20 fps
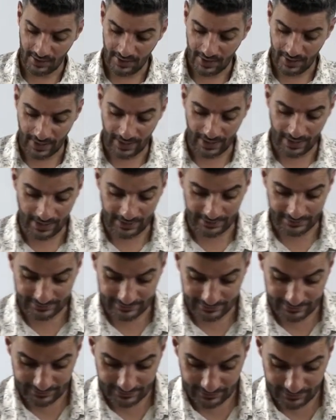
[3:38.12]

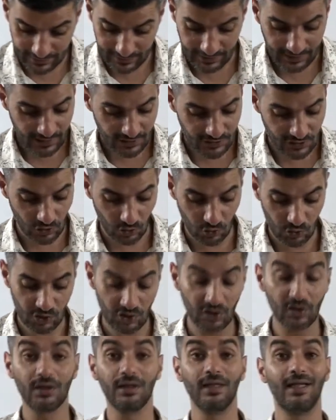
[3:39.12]
and
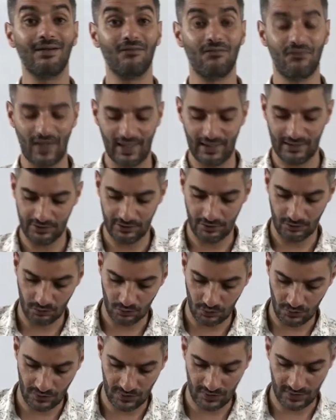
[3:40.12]
social
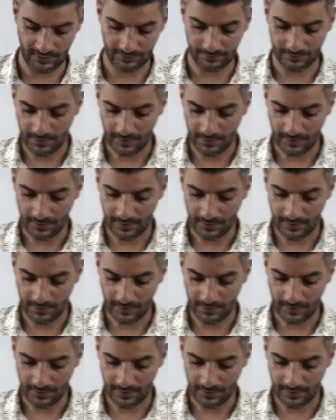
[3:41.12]
values,